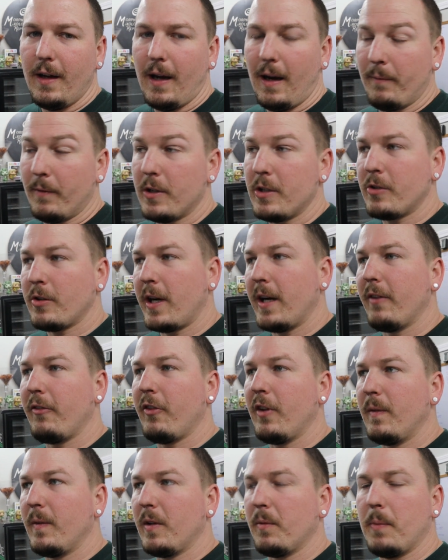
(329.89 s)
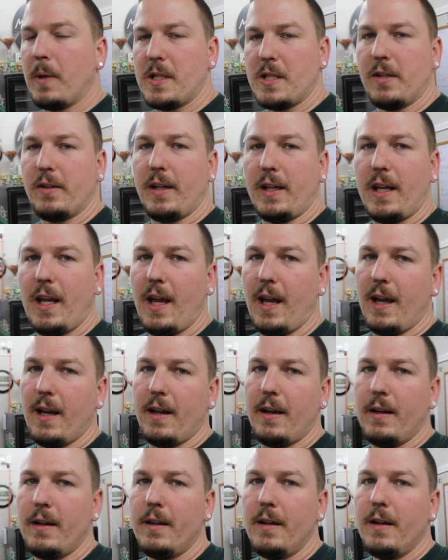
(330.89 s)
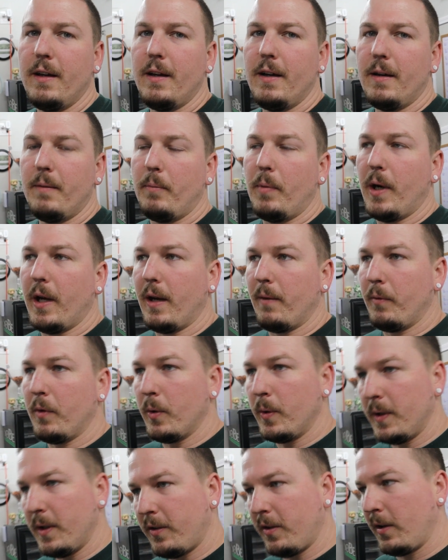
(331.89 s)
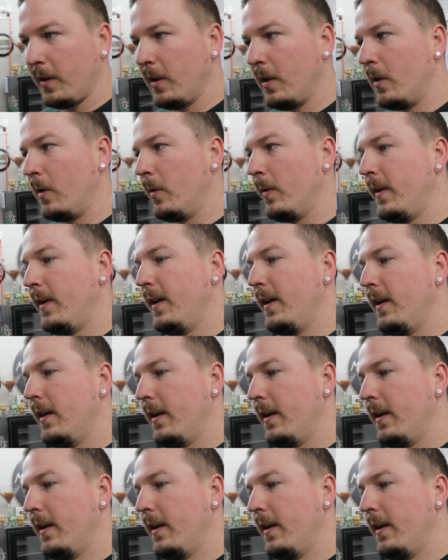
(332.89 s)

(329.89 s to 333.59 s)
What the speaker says: I'm going to try to film as much as I can, but I'm doing this alone.